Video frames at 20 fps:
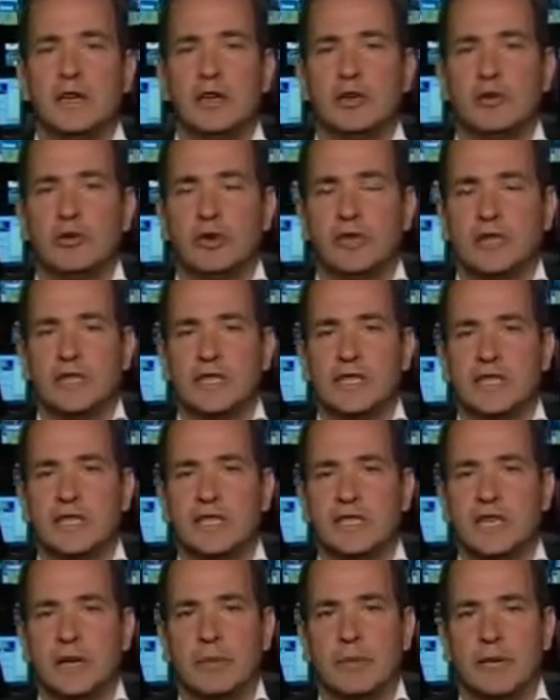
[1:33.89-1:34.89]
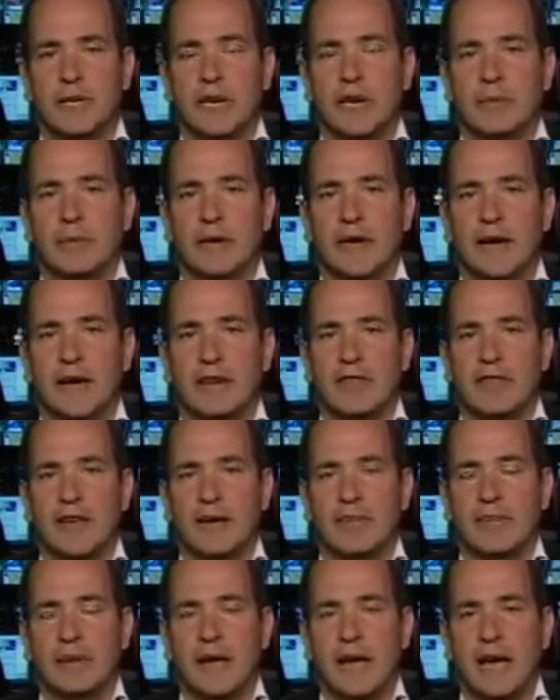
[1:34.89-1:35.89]
could really see somebody coming out of
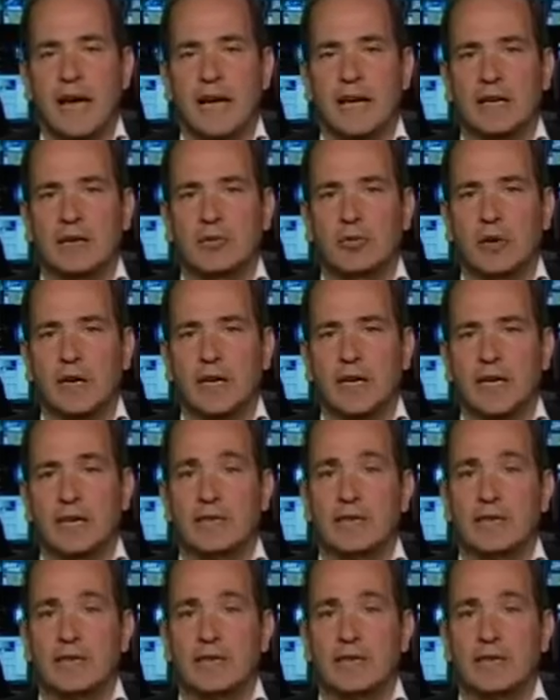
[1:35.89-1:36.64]
that pack and winning.